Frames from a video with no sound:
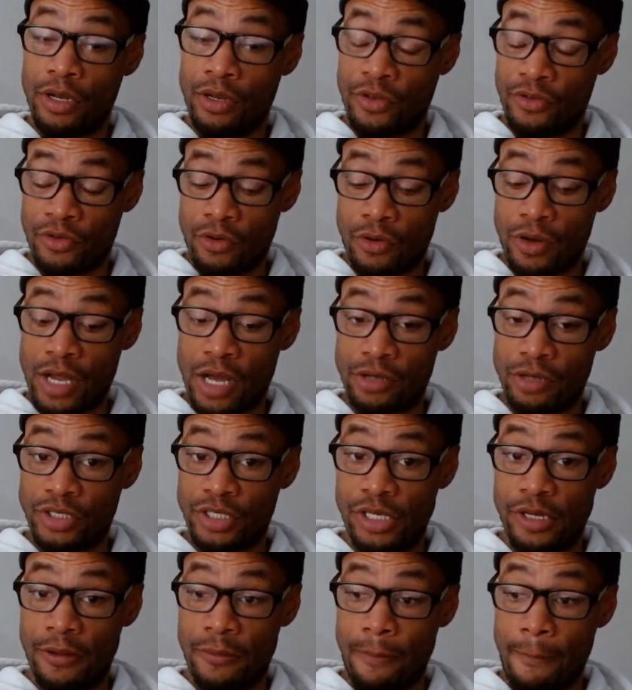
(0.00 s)
this courthouse
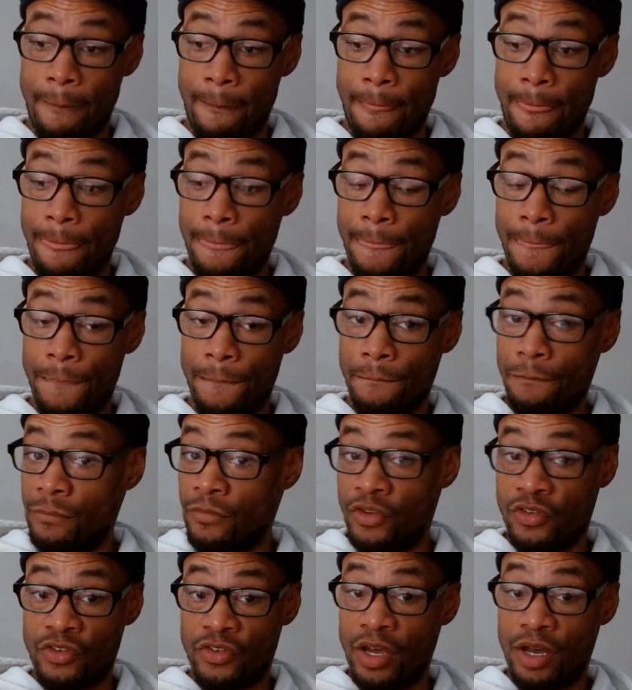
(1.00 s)
shit.
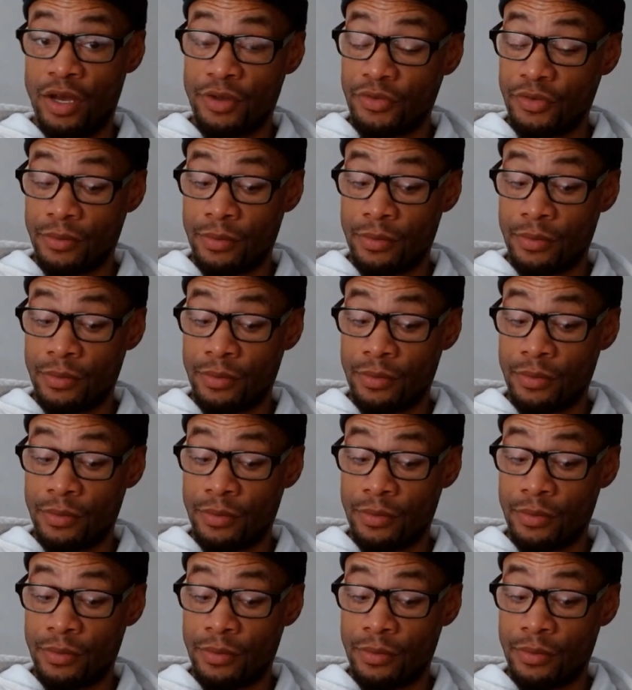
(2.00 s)
Just does.